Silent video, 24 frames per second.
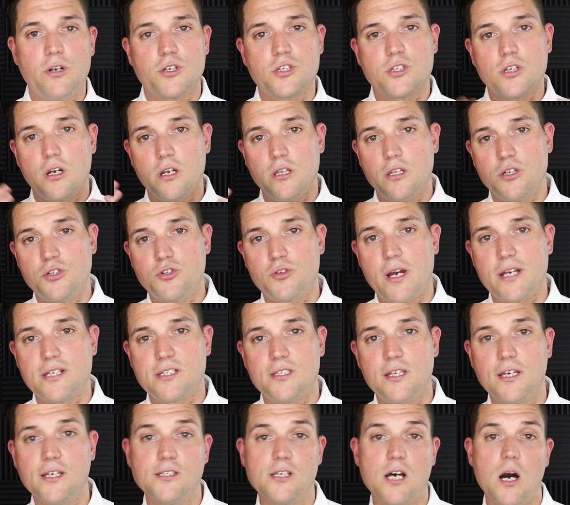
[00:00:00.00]
you're starting to
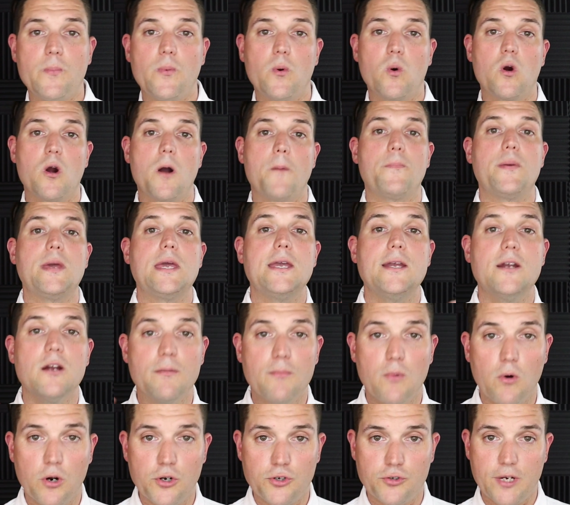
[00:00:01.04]
dress things up or
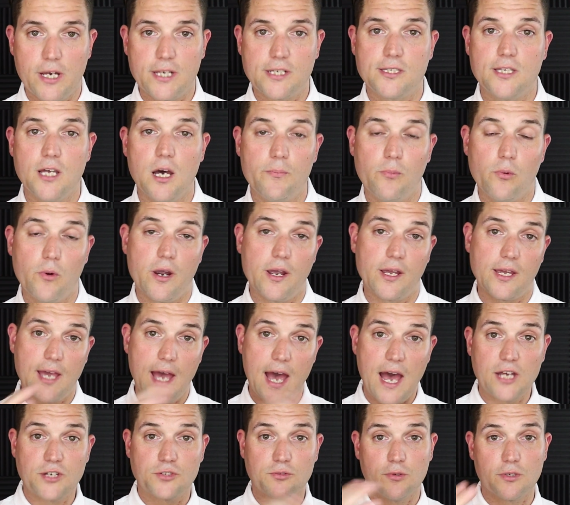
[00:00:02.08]
appear more dressed up wearing
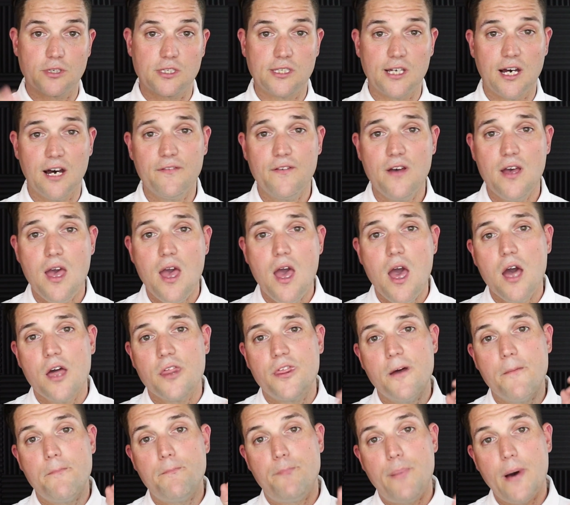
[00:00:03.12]
casual stuff.
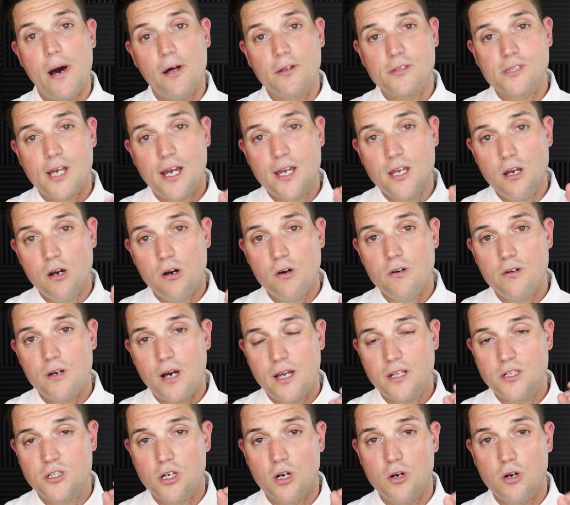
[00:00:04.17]
The belt I